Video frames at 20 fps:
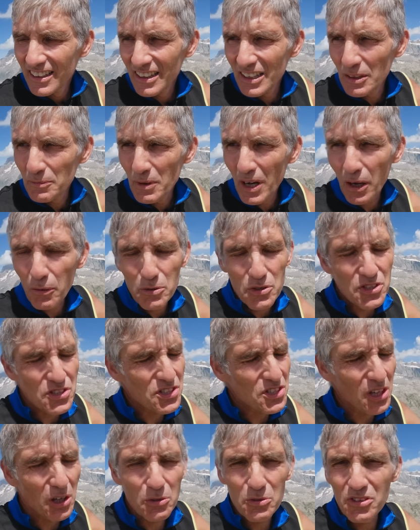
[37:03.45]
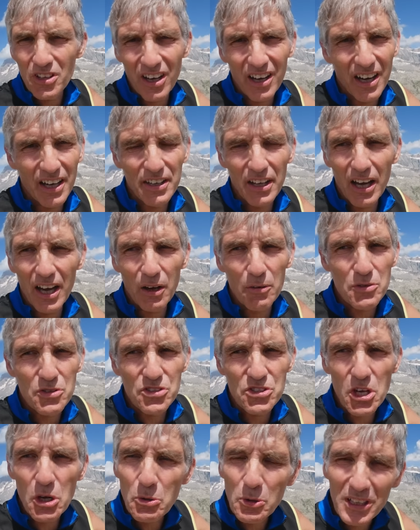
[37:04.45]
I was so tired, I was
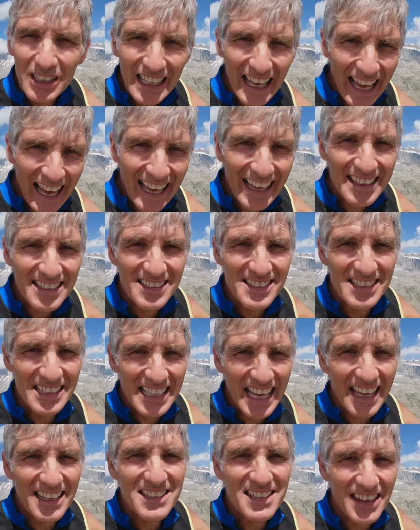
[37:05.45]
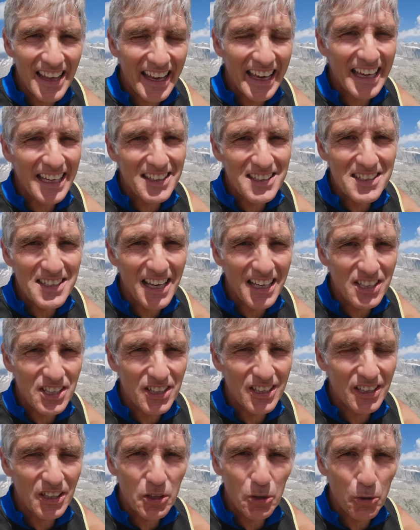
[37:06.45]
so glad to get to that aid
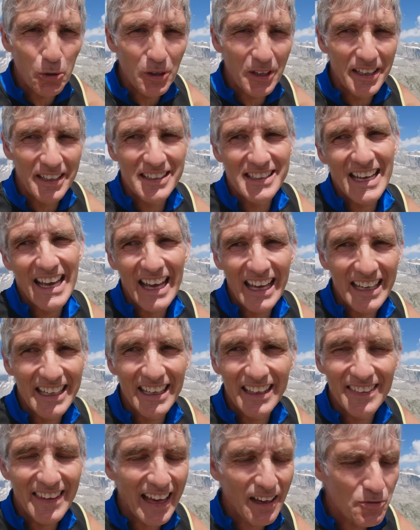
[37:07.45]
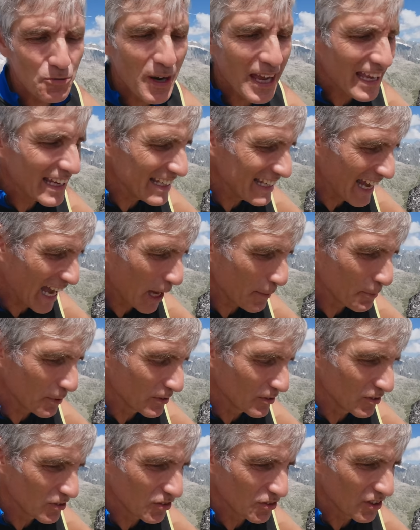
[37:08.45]
station and call it a day, and that rarely
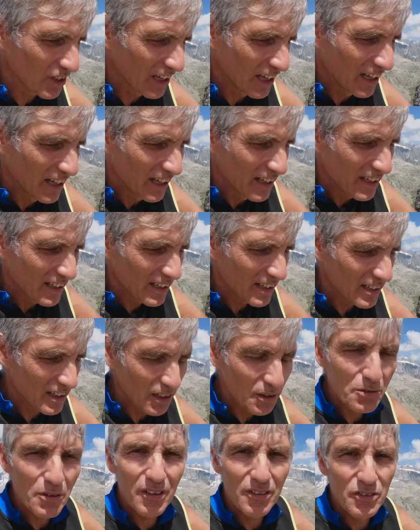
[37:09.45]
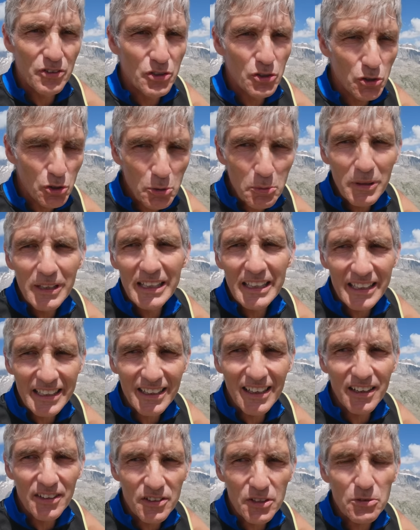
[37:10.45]
happens. You know,
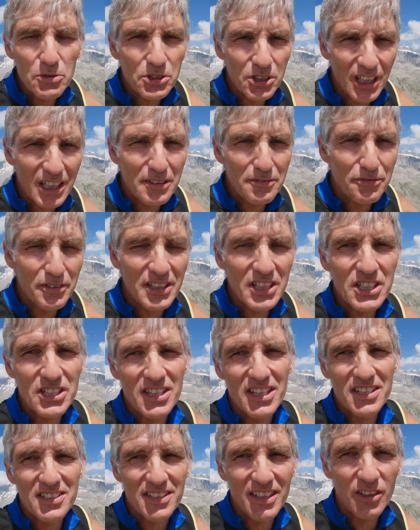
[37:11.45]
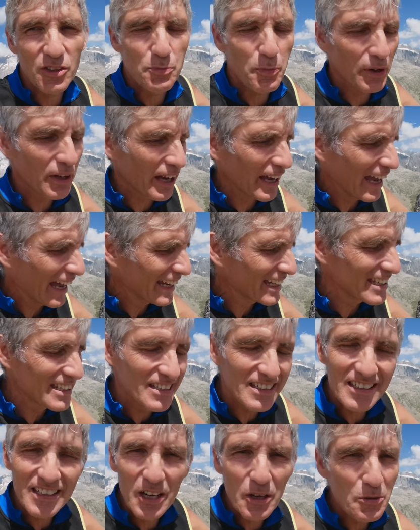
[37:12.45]
normally I do try and finish these things, but I had
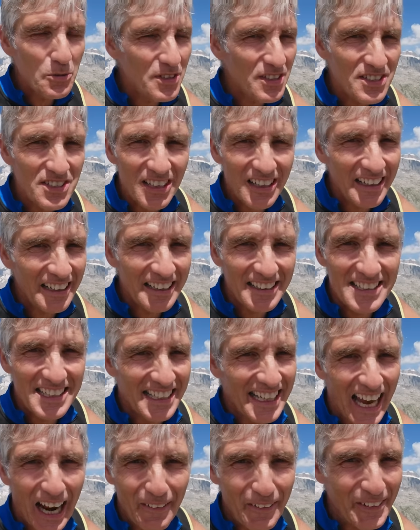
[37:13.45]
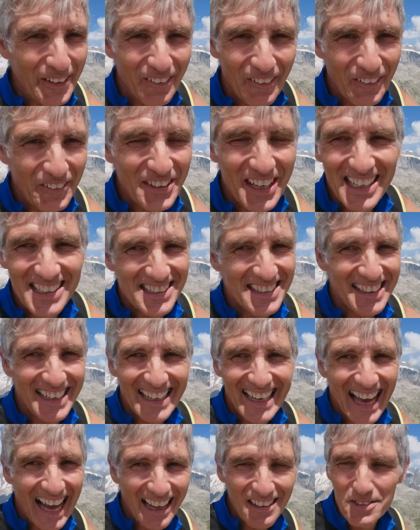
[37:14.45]
no desire to carry on
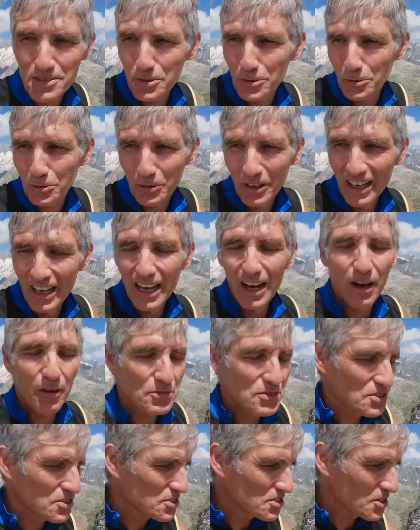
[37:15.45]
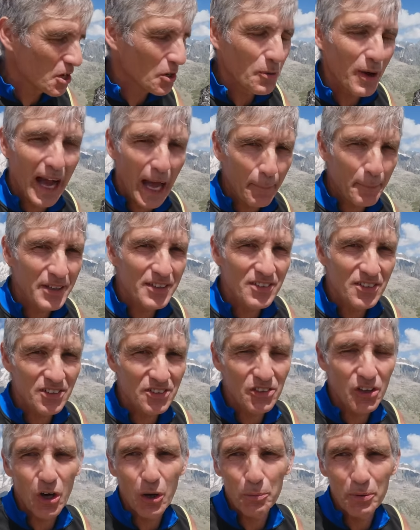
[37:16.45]
yesterday at all. I was so happy to
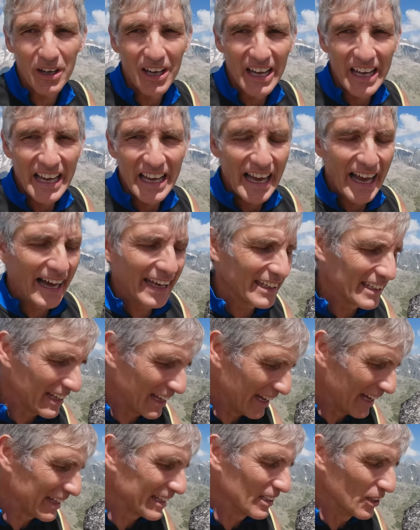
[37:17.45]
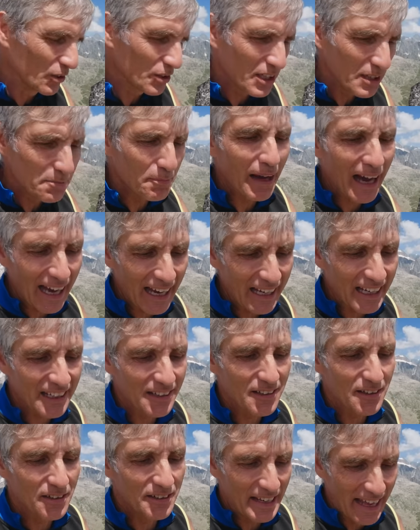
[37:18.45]
stop. And looking
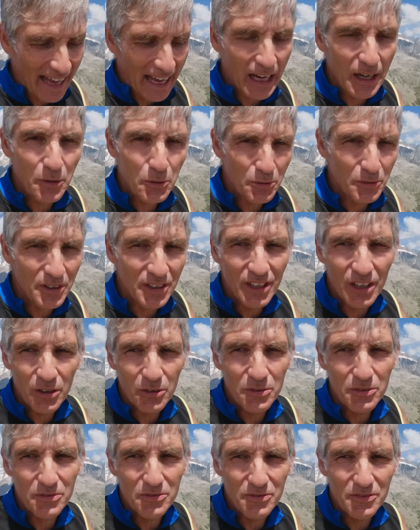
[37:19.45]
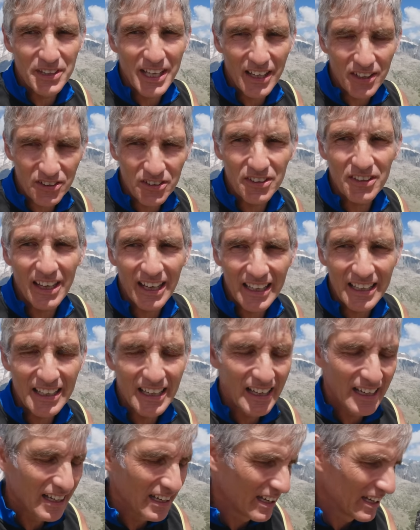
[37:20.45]
back now, you know, yesterday,
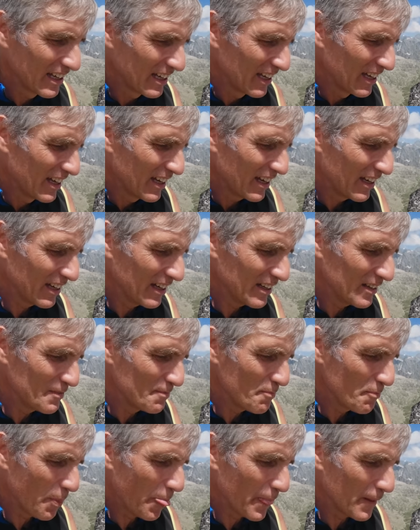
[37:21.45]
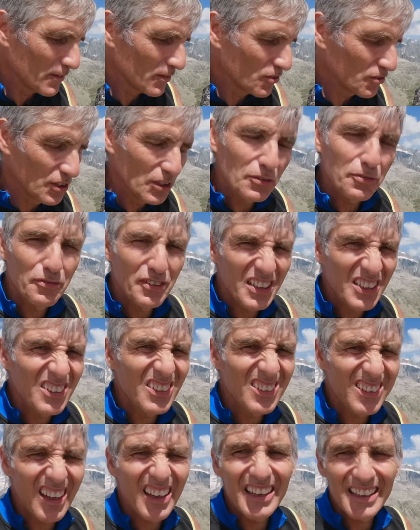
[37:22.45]
still
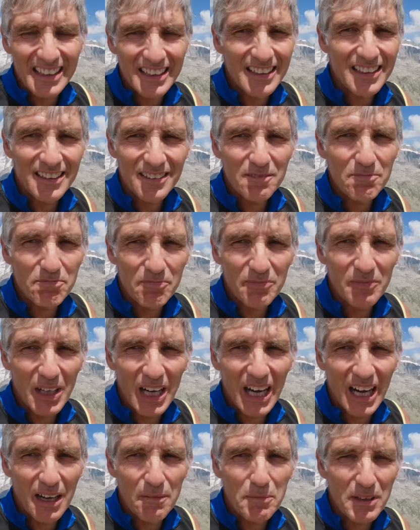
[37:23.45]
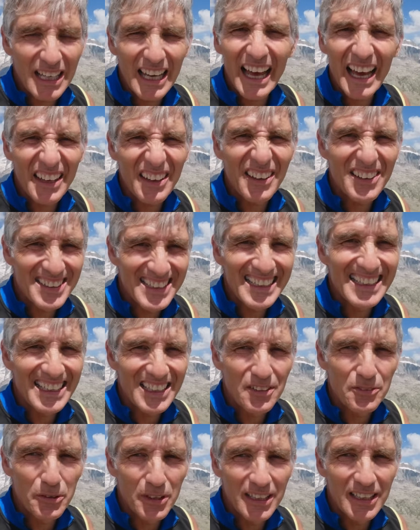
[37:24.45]
feels like I'm glad I did
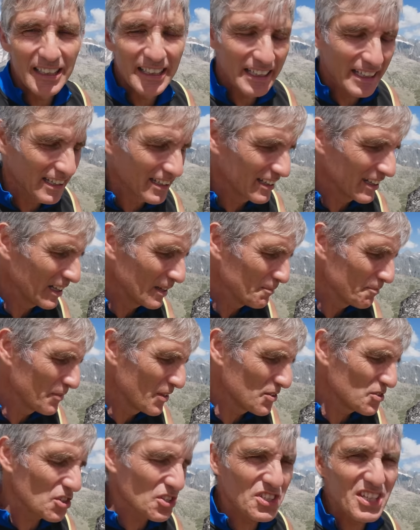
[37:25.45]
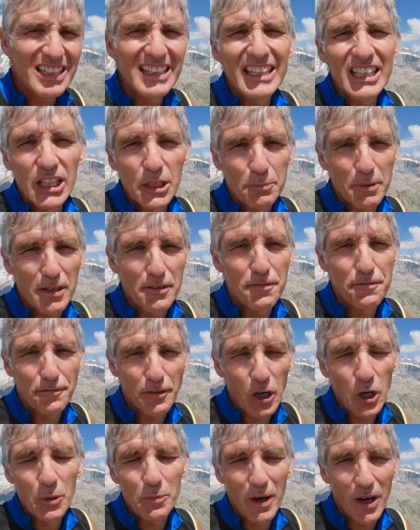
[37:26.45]
it, really. There's just a little bit of
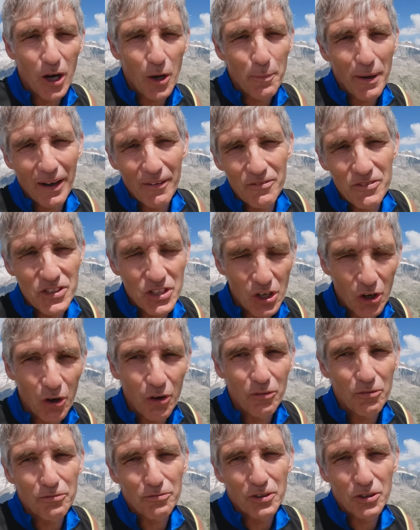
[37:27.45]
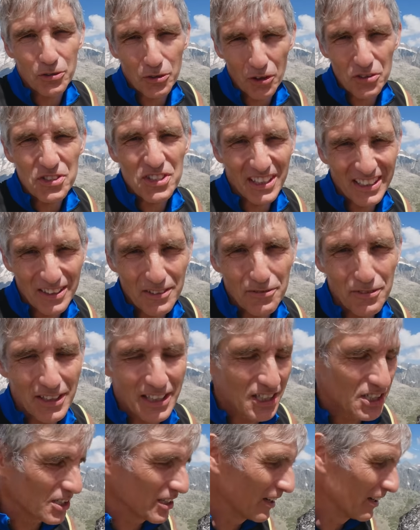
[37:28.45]
FOMO about not crossing the
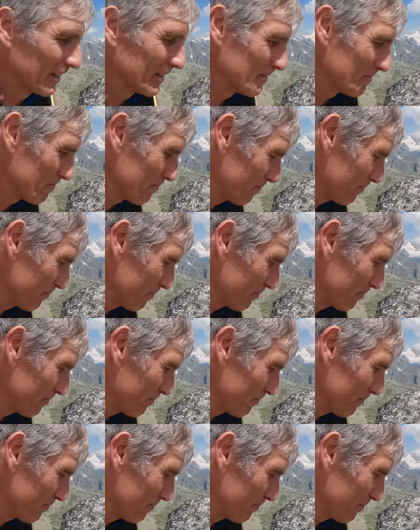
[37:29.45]
finish line.